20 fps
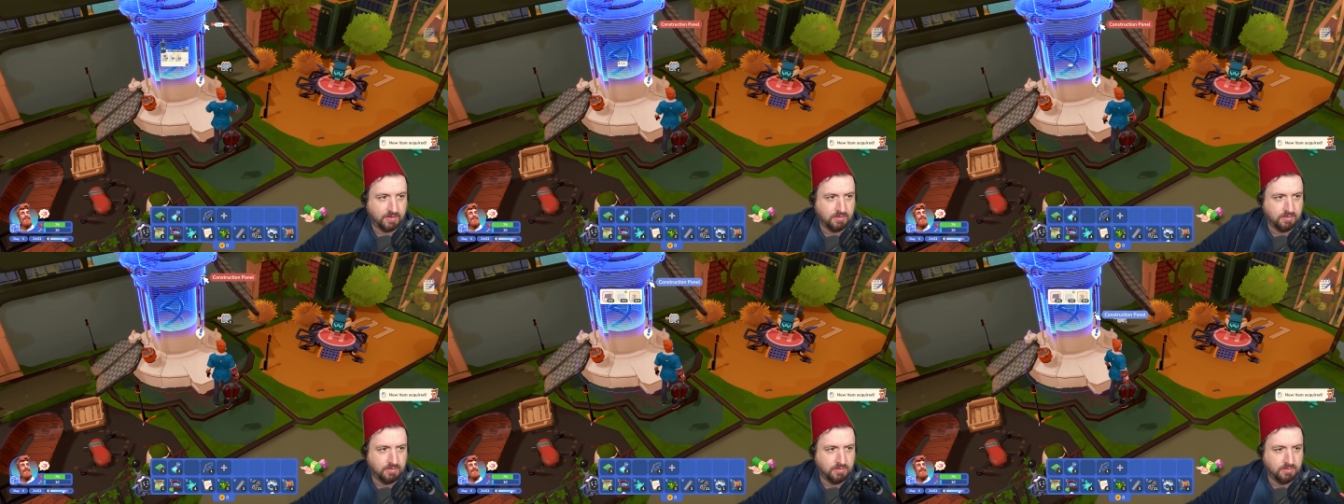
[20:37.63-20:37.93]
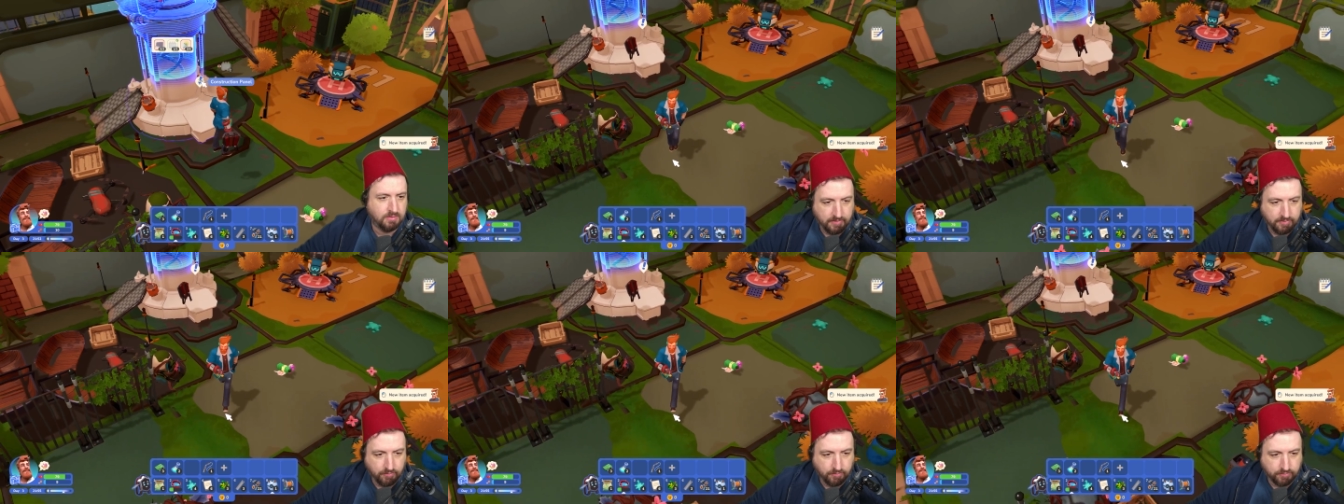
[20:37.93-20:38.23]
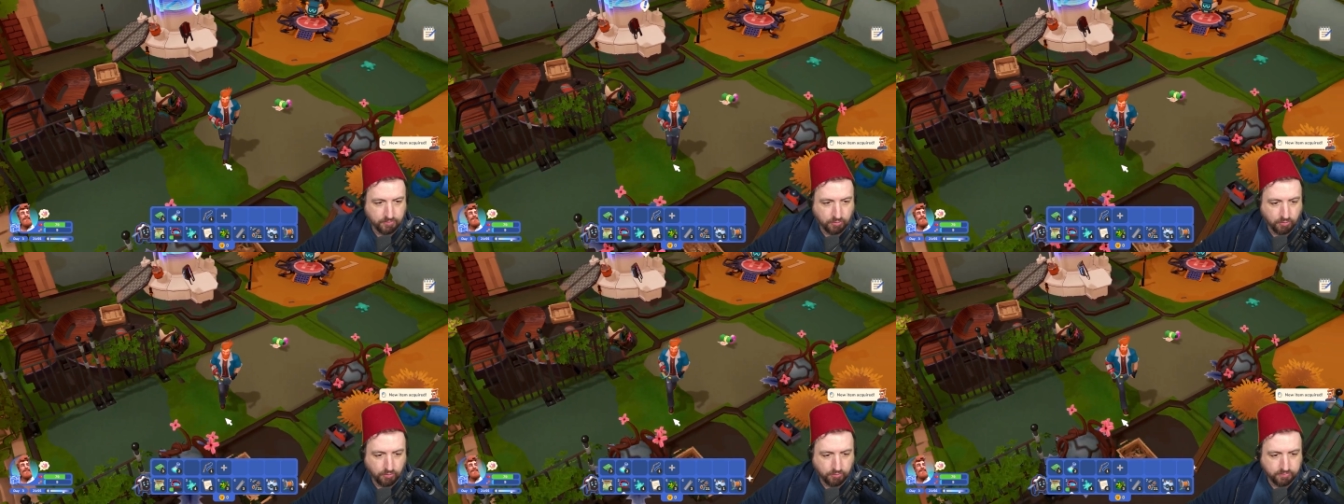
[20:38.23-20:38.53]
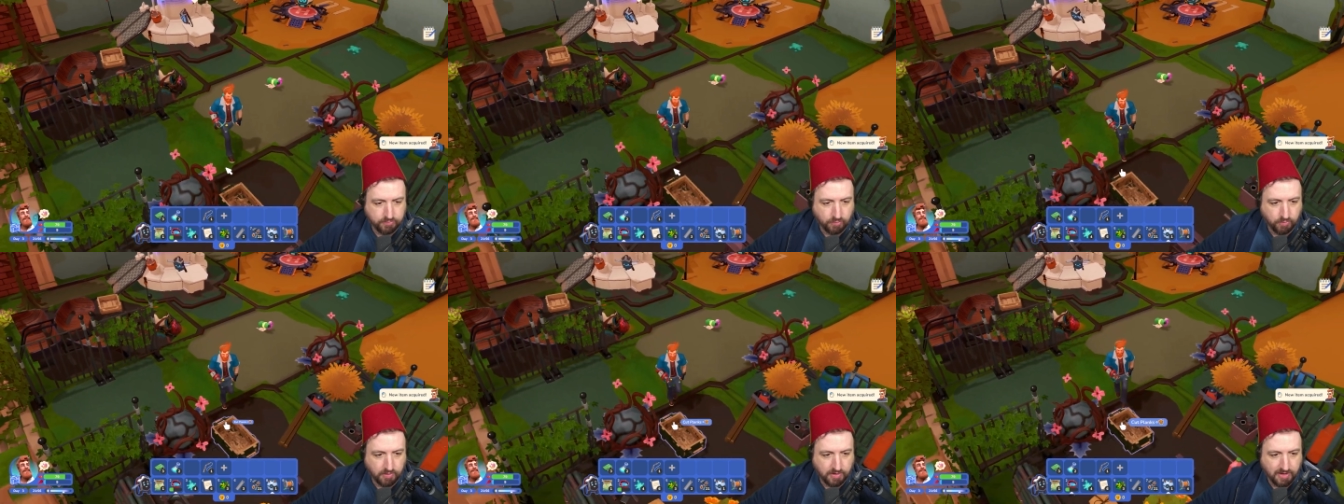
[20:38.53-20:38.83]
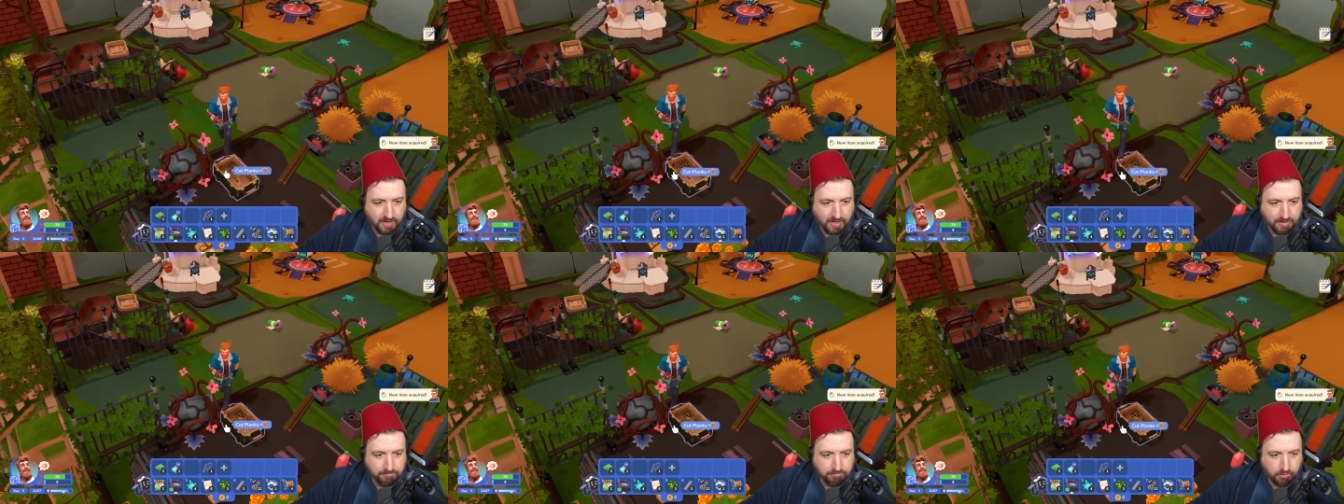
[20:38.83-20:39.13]
And there was also a
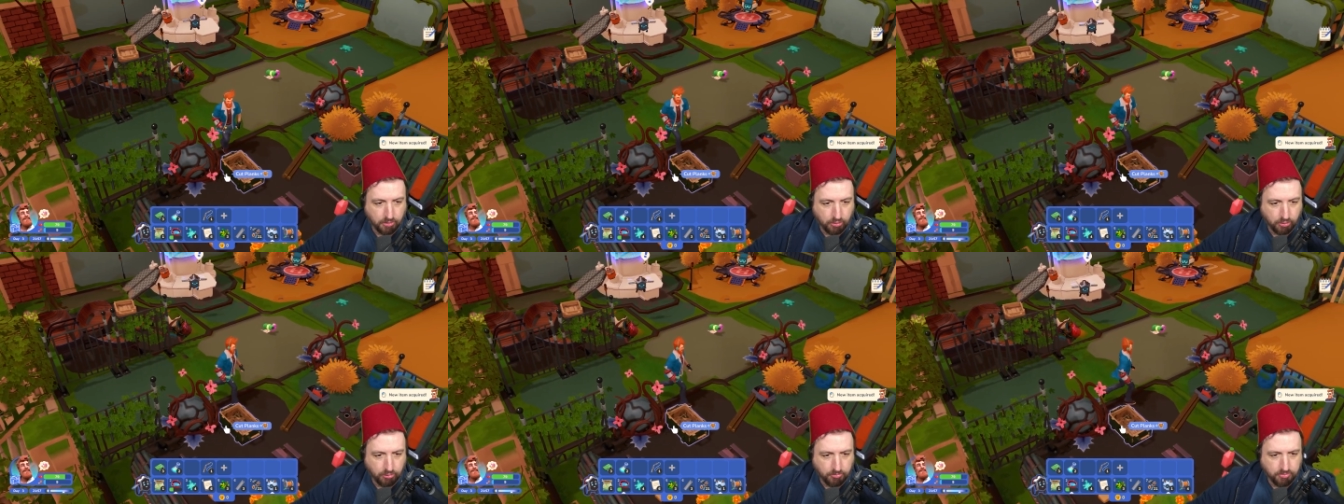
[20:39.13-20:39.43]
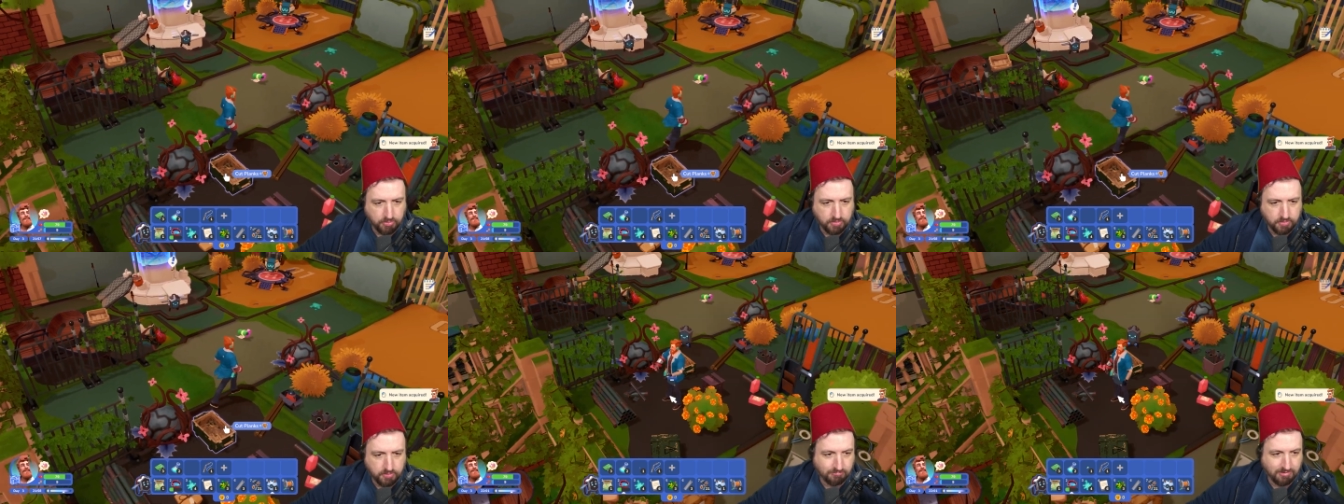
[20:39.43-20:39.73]
light bulb.